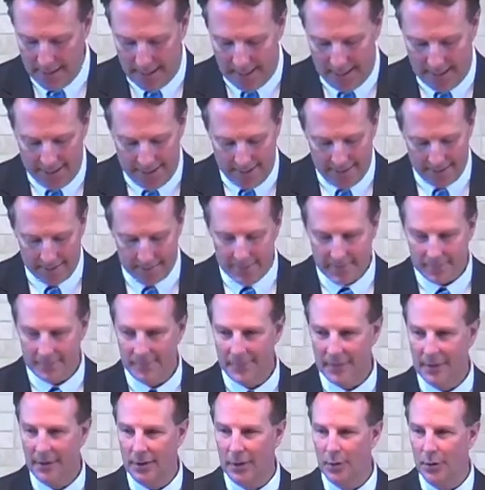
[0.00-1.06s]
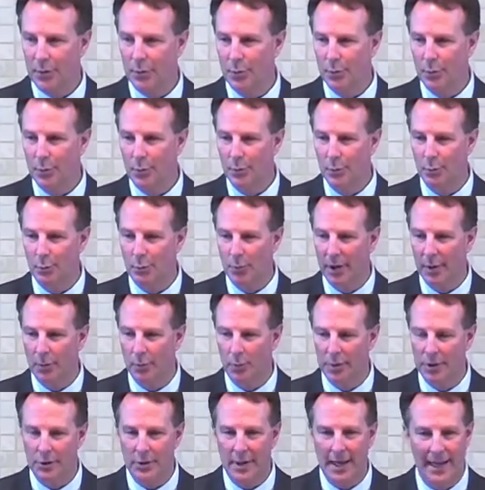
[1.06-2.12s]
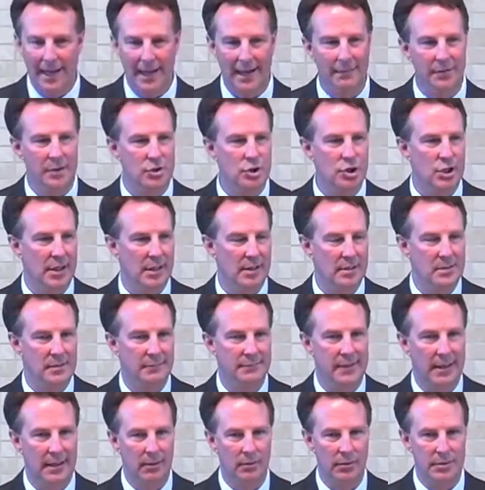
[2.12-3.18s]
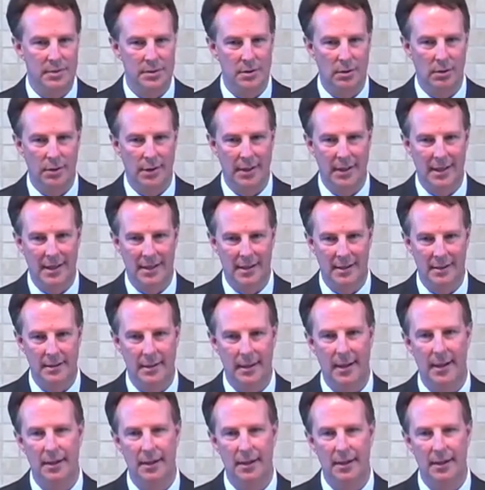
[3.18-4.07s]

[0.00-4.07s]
And when you have the chance to find out what's going on